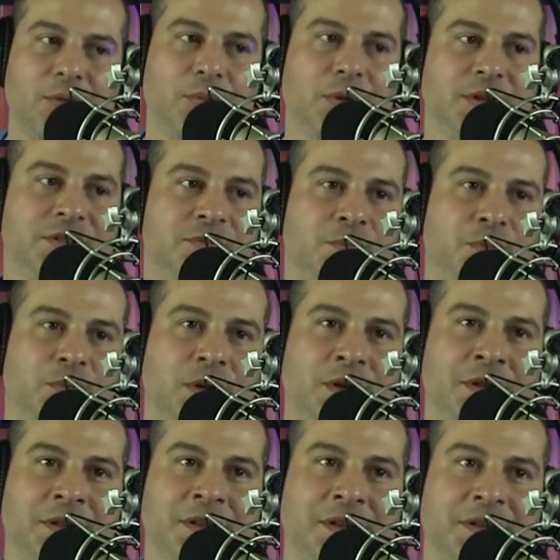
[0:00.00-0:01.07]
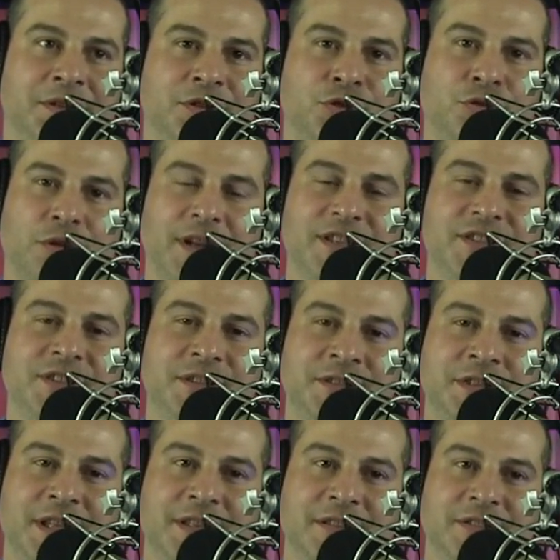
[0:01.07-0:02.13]
what's one of the
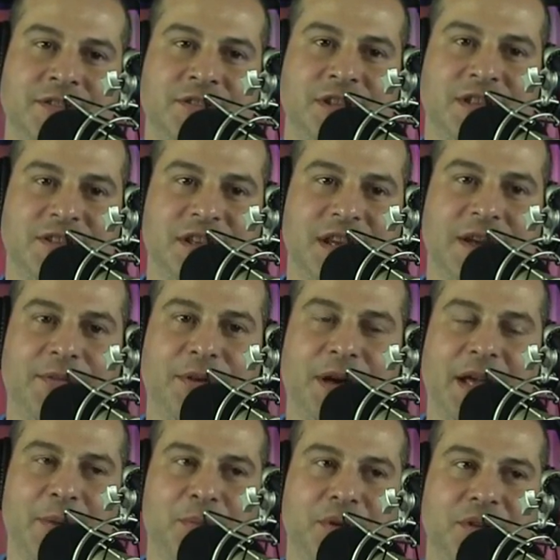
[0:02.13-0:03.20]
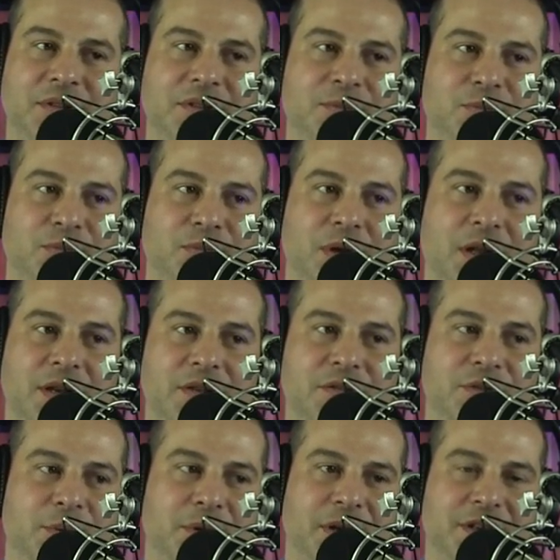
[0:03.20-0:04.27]
craziest things that's ever happened when
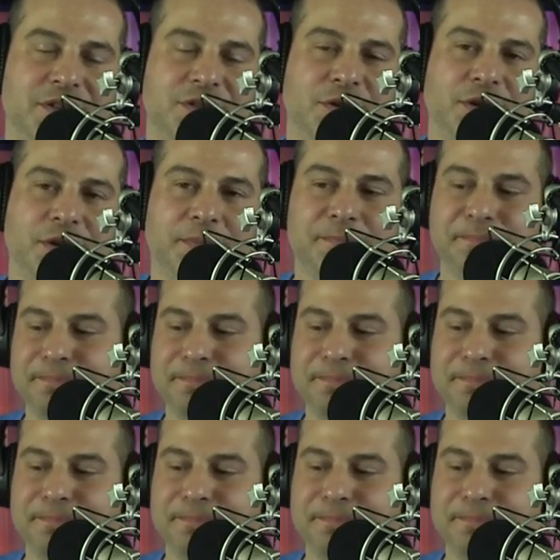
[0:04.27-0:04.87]
you were at a startup?